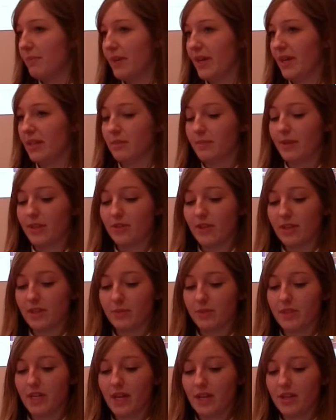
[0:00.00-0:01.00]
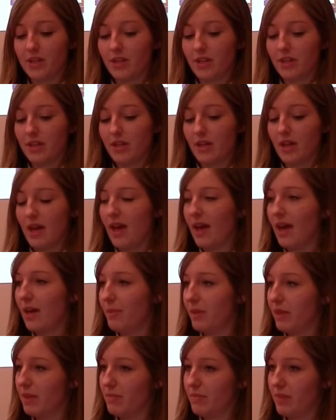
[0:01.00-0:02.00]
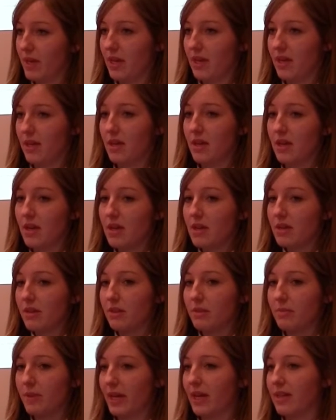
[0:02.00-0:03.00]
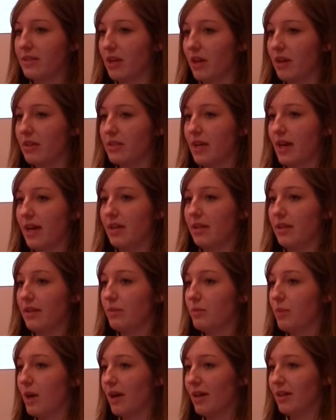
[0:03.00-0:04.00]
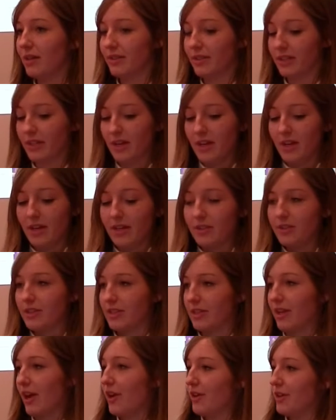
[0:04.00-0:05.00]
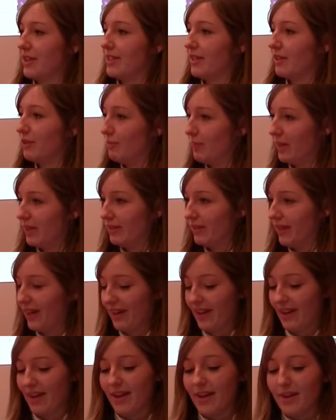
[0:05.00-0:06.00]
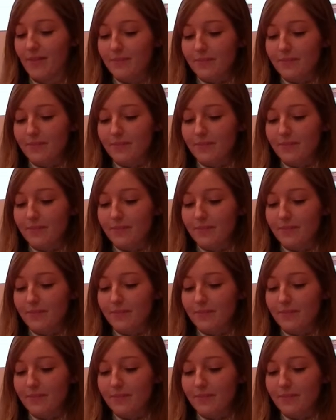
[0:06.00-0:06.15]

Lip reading: peer-to-peer transportation, Airbnb, the biggest hotel in the world, doesn't own a single building.